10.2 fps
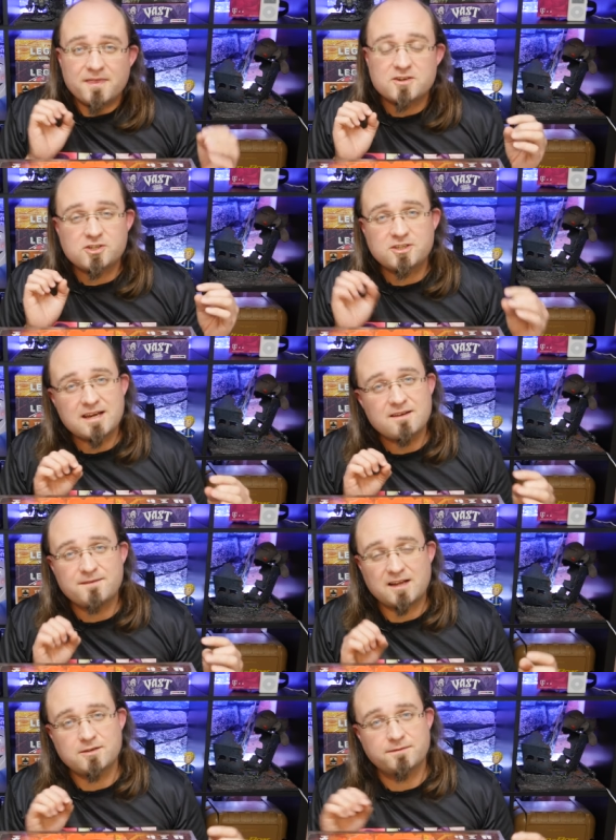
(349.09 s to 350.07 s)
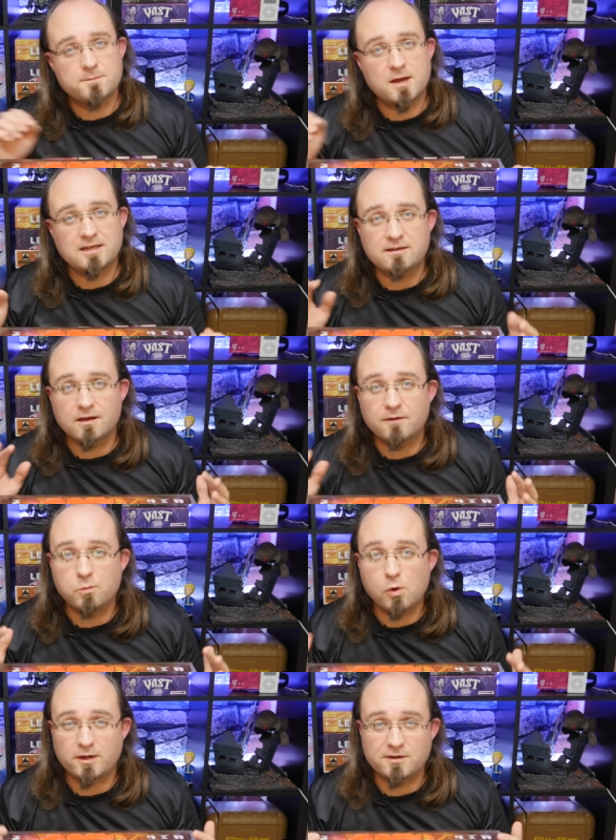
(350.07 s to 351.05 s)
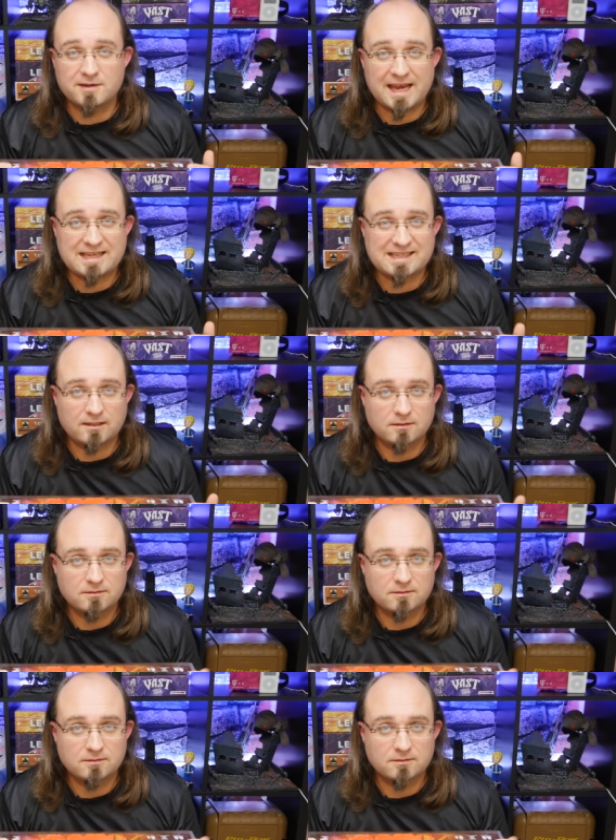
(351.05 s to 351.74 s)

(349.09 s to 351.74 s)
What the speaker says: The sheer value for money of what you're getting.